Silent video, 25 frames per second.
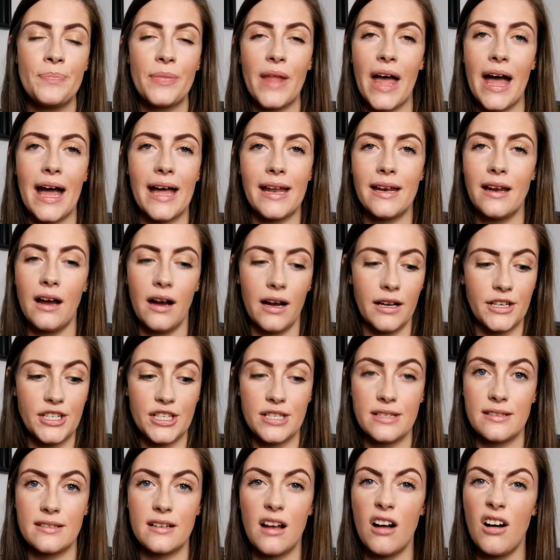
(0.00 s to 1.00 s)
and I
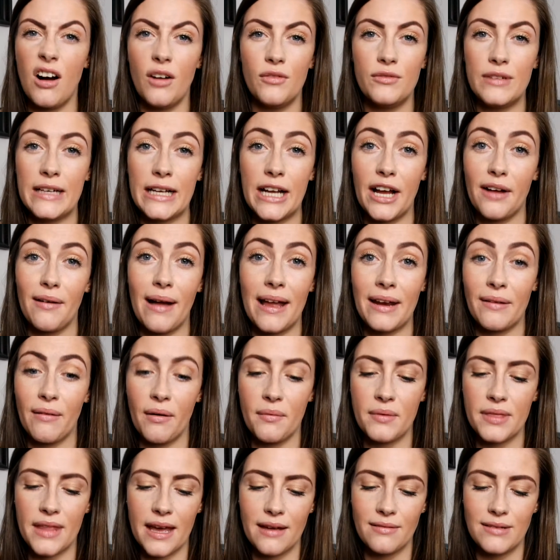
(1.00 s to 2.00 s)
just can't really go anywhere
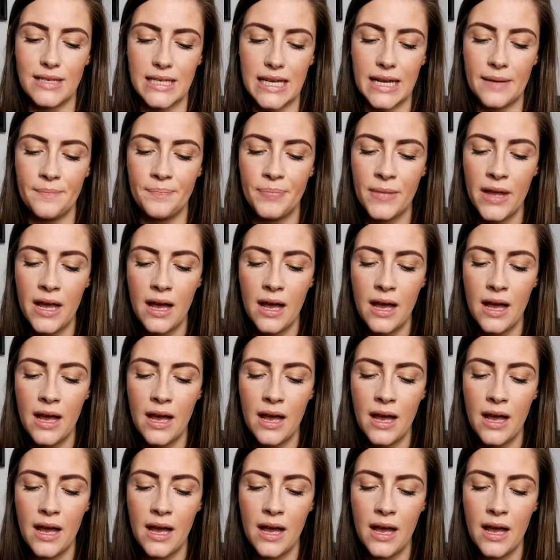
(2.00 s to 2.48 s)
without it.